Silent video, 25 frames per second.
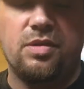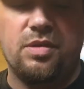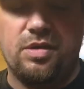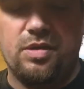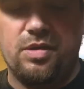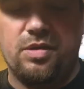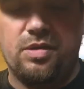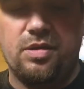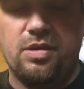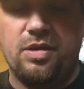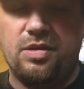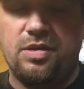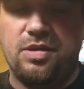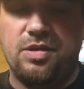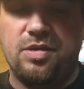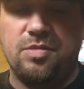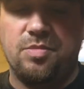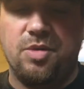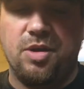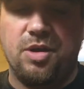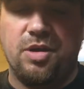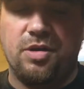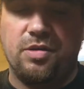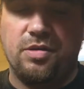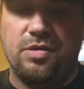It
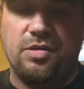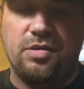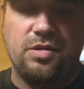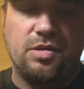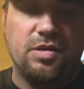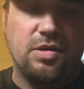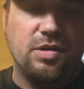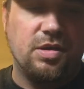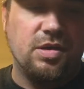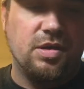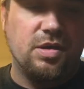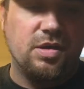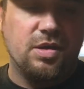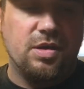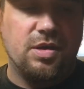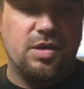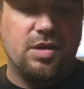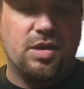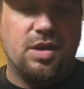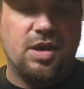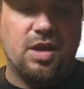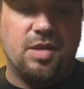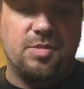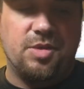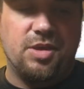doesn't matter.
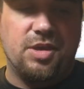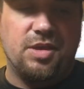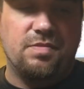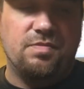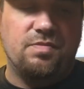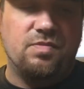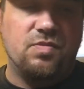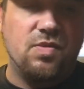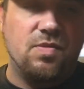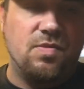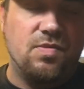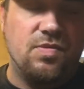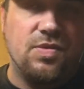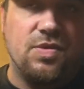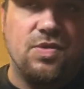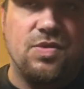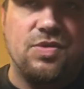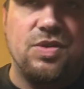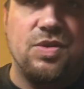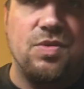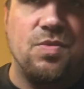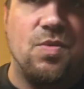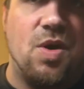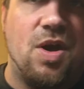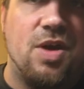I mean,
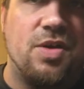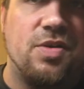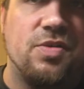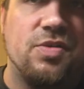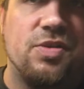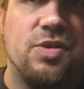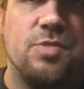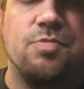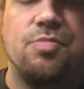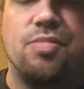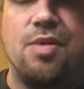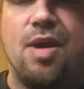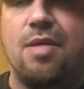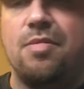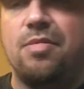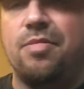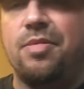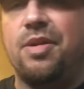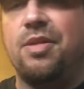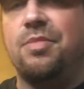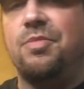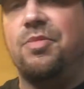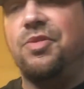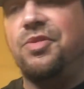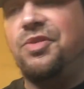using water is
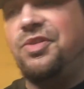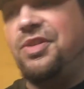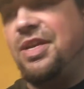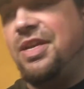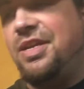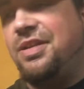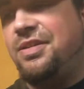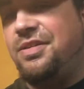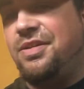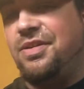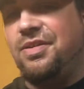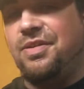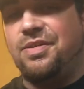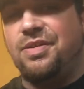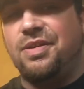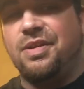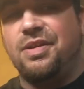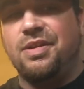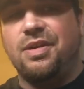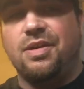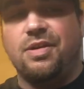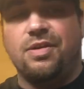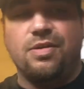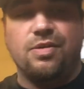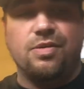probably the most sanitary
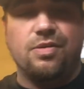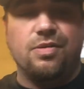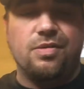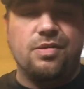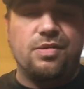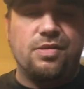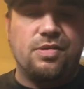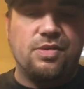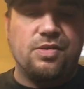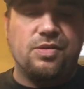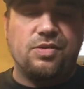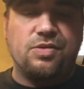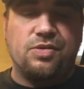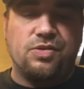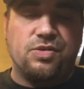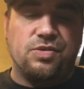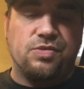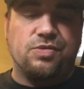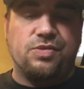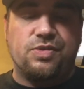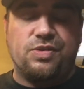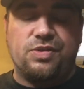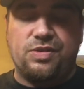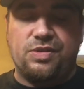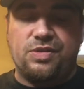thing to do.
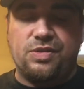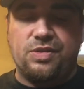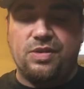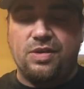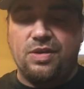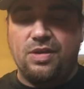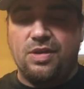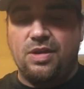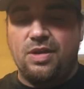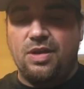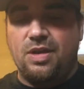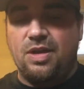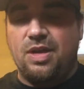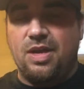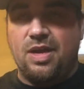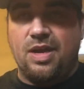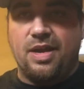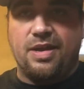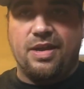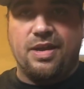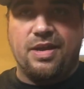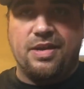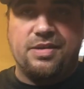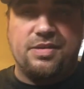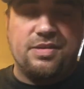Juice,
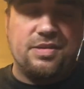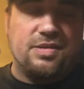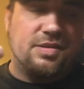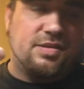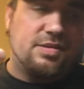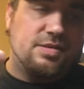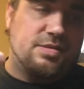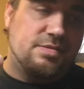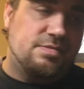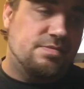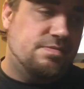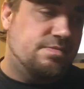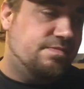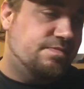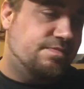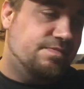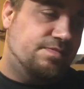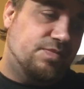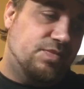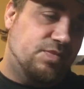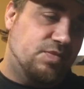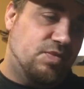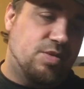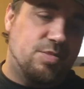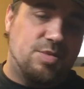I guess,
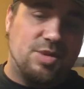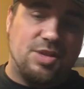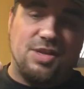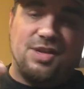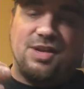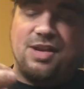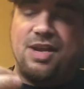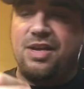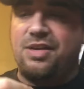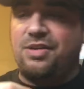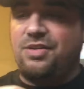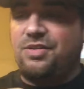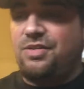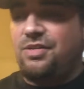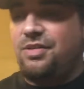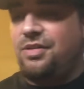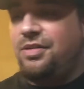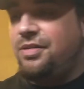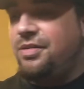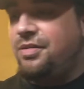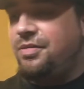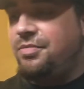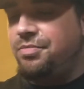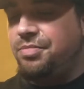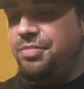would be the
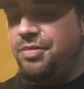next.